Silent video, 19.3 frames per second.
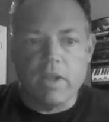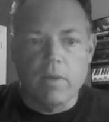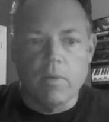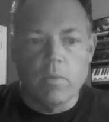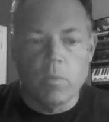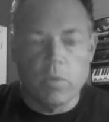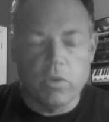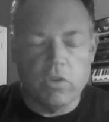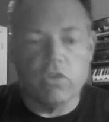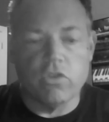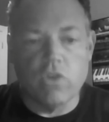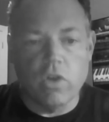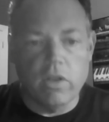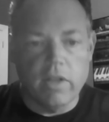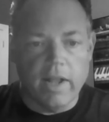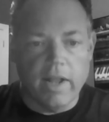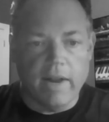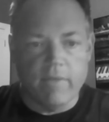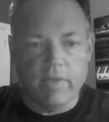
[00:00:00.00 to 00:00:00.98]
which is
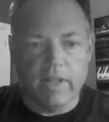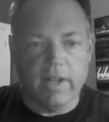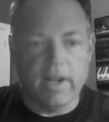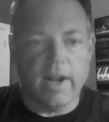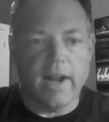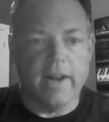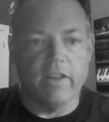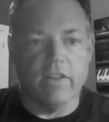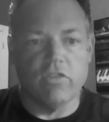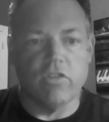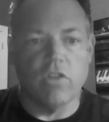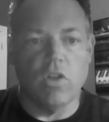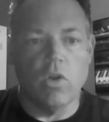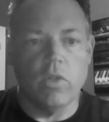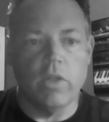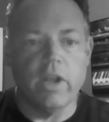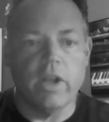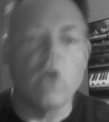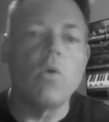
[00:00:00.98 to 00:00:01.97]
good that everything kind of
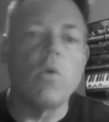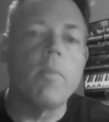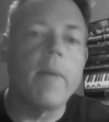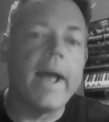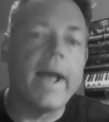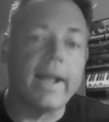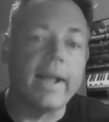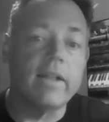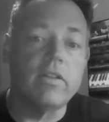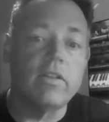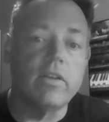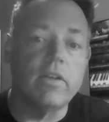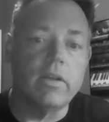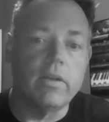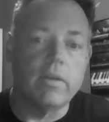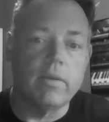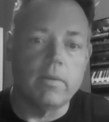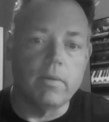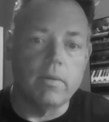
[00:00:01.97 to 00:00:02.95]
slowly go back
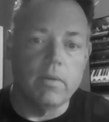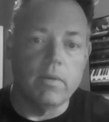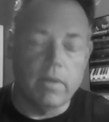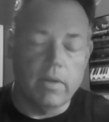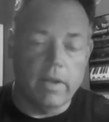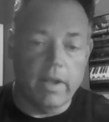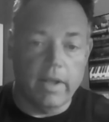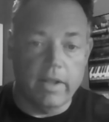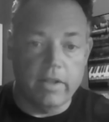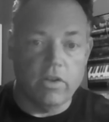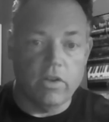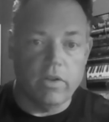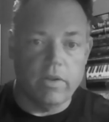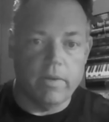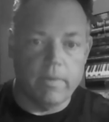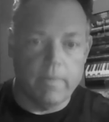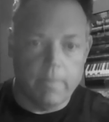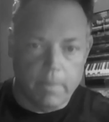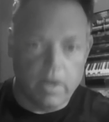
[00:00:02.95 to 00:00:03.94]
into
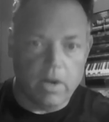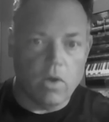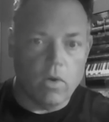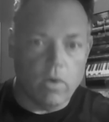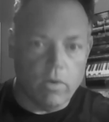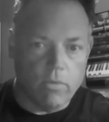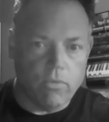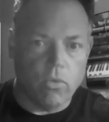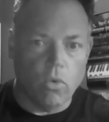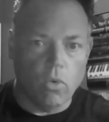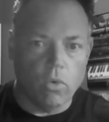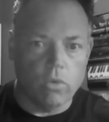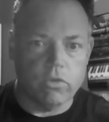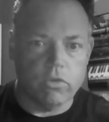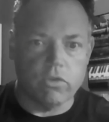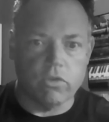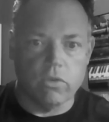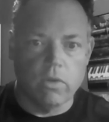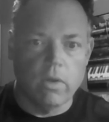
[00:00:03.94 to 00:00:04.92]
a
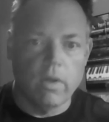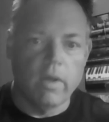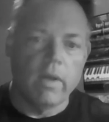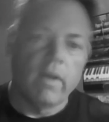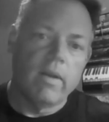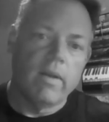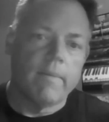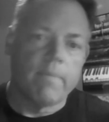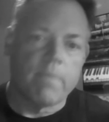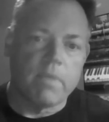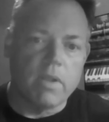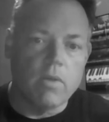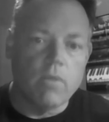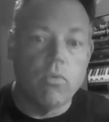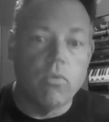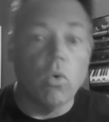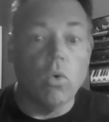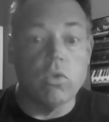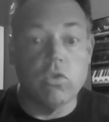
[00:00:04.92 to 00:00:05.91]

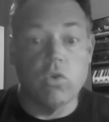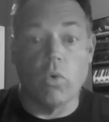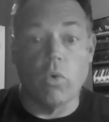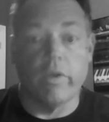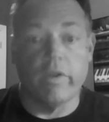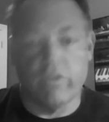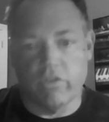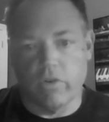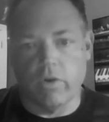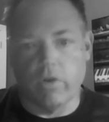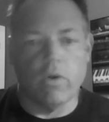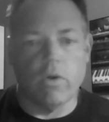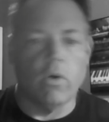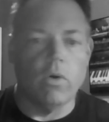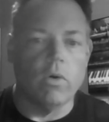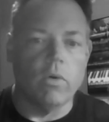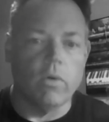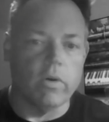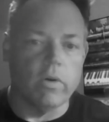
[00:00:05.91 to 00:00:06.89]
full touring
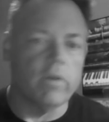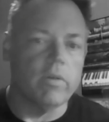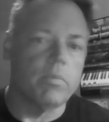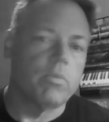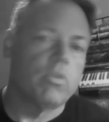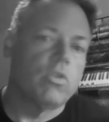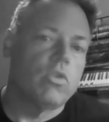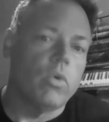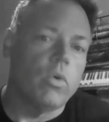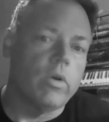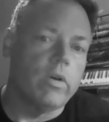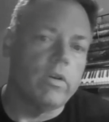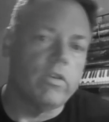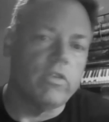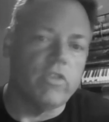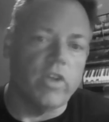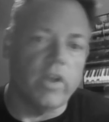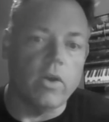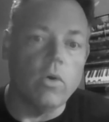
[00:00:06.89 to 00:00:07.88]
circle or
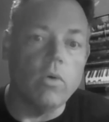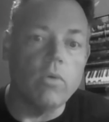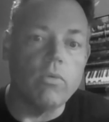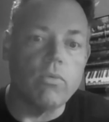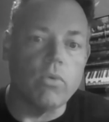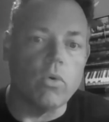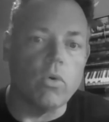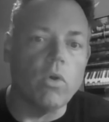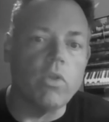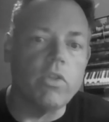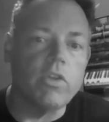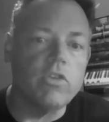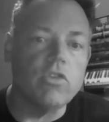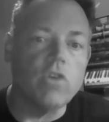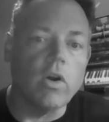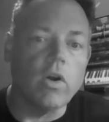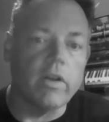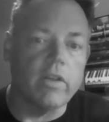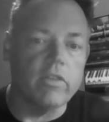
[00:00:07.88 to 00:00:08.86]
touring cycle for all
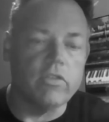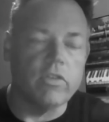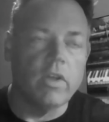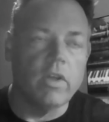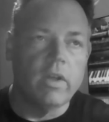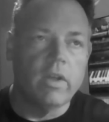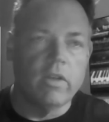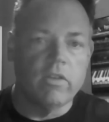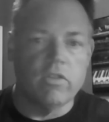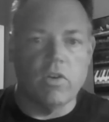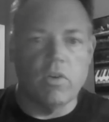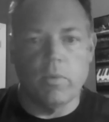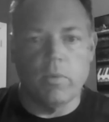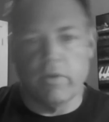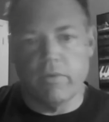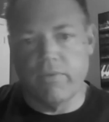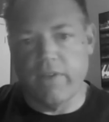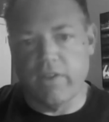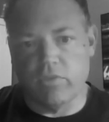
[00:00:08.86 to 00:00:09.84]
these artists. So
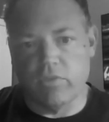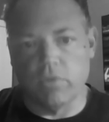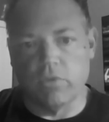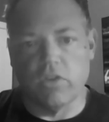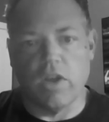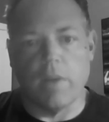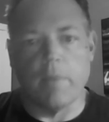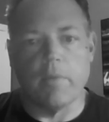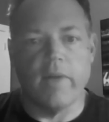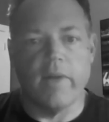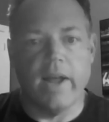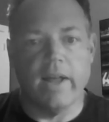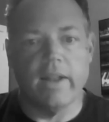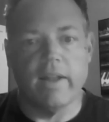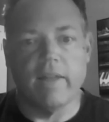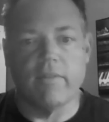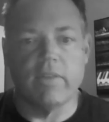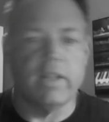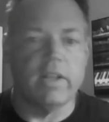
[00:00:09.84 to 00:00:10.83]
when the festivals come
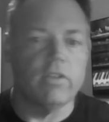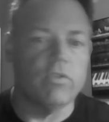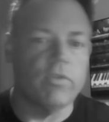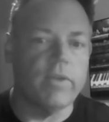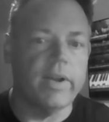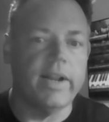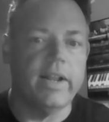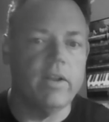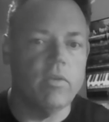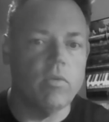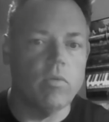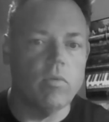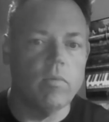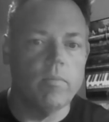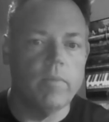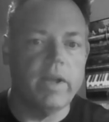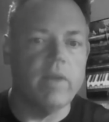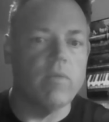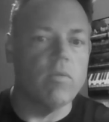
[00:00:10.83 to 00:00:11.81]
around, everything's ready
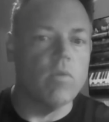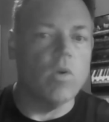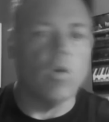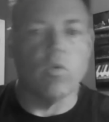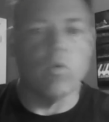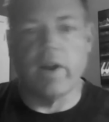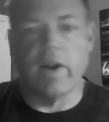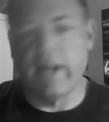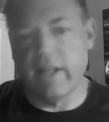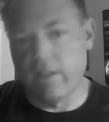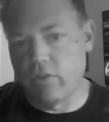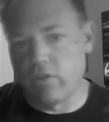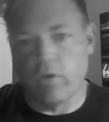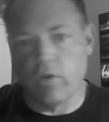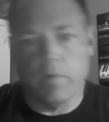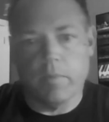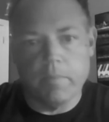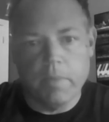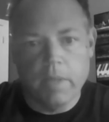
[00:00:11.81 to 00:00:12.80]
we can roll right into
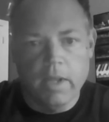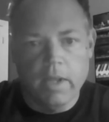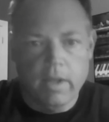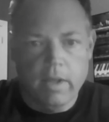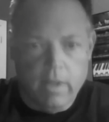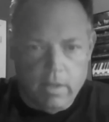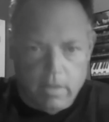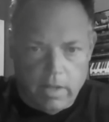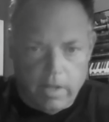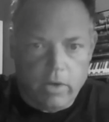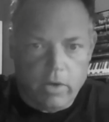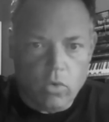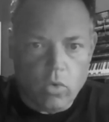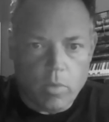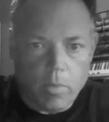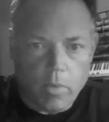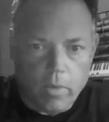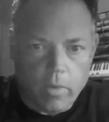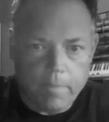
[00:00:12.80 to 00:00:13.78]
them like
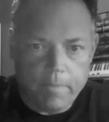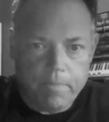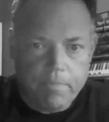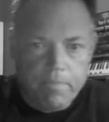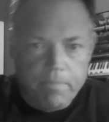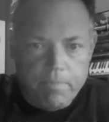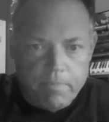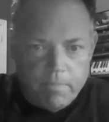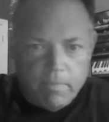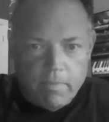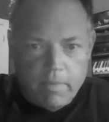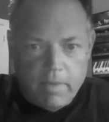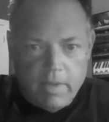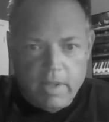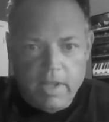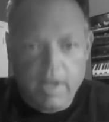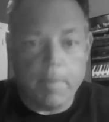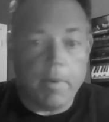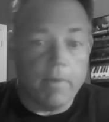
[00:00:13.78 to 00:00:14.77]
normal.
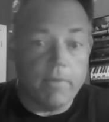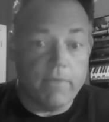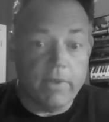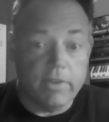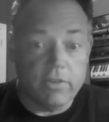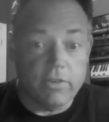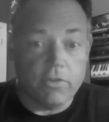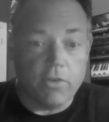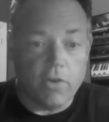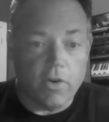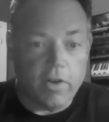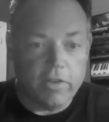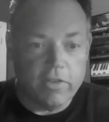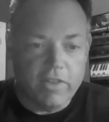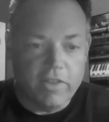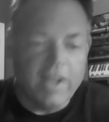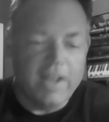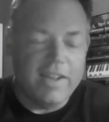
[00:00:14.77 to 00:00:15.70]
Keep our fingers crossed.